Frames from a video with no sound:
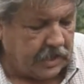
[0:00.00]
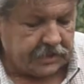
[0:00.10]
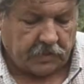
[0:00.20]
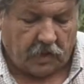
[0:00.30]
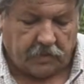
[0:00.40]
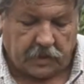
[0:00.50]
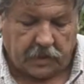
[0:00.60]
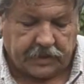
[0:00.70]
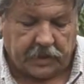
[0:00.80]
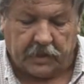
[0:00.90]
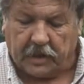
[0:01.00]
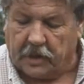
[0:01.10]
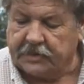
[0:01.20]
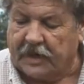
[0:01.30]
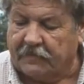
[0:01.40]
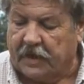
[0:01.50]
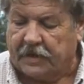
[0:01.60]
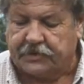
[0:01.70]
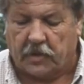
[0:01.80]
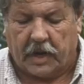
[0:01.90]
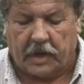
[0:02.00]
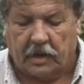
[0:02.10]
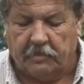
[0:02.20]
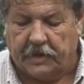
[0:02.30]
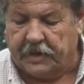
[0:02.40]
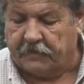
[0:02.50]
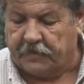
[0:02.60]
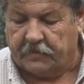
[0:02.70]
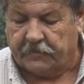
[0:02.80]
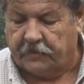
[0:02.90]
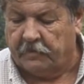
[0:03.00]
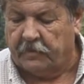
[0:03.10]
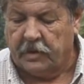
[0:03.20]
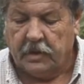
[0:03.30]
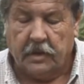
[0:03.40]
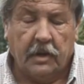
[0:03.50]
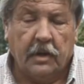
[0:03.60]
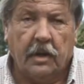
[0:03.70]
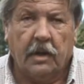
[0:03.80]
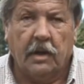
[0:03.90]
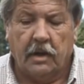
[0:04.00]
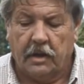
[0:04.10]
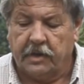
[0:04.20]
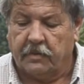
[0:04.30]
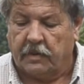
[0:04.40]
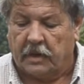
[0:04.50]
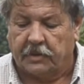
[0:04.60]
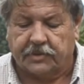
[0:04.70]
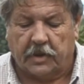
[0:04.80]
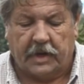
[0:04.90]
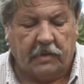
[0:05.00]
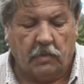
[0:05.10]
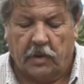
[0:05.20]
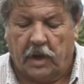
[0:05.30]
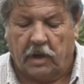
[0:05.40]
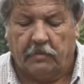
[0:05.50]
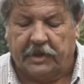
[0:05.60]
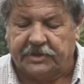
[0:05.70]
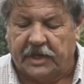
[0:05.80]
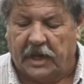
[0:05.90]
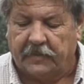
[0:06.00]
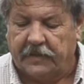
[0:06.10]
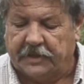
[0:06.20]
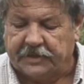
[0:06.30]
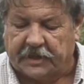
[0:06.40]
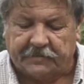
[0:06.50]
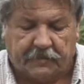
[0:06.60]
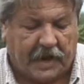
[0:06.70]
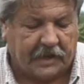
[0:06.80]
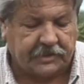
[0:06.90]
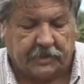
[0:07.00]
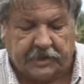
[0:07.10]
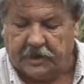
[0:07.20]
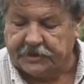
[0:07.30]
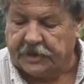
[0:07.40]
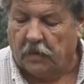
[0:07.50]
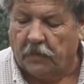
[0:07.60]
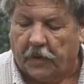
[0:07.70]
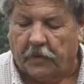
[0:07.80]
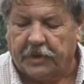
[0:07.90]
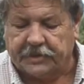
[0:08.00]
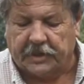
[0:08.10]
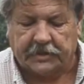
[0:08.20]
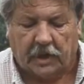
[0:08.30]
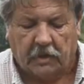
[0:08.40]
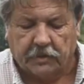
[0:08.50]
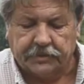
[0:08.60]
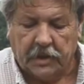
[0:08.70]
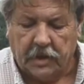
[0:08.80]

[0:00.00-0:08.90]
So what we're going to do here is, I've got a tray a little bit different from your regular tray. We're not going to be selling these 6-packs, so it does hold 36 holes.